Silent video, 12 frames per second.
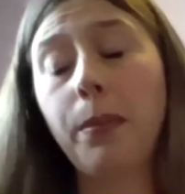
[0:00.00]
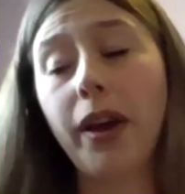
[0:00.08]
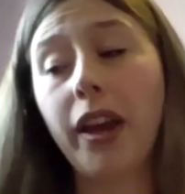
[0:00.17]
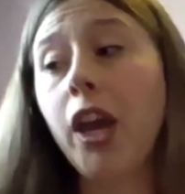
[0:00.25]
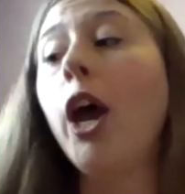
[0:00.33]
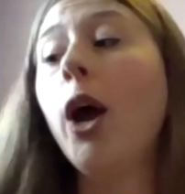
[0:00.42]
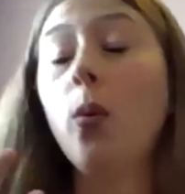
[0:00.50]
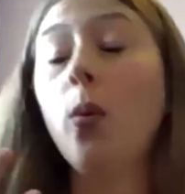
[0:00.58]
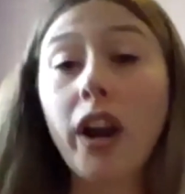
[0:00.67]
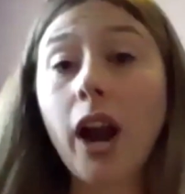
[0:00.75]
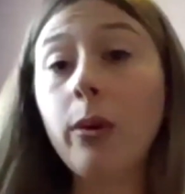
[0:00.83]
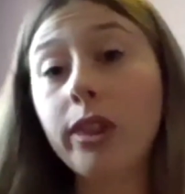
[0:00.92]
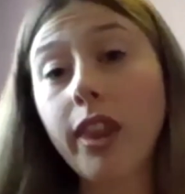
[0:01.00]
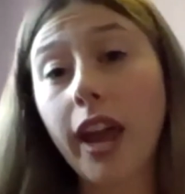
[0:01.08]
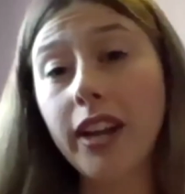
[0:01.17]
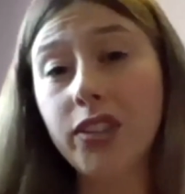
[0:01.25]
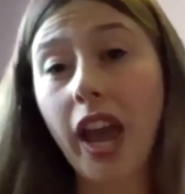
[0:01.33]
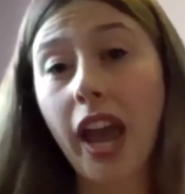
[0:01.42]
But where I would
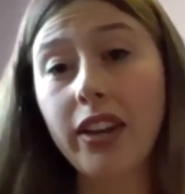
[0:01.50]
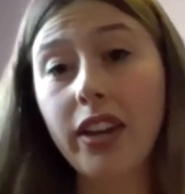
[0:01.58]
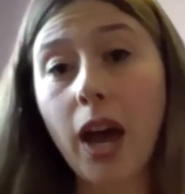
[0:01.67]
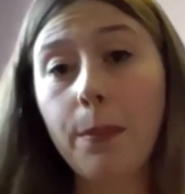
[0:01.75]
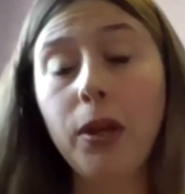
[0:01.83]
like to end up,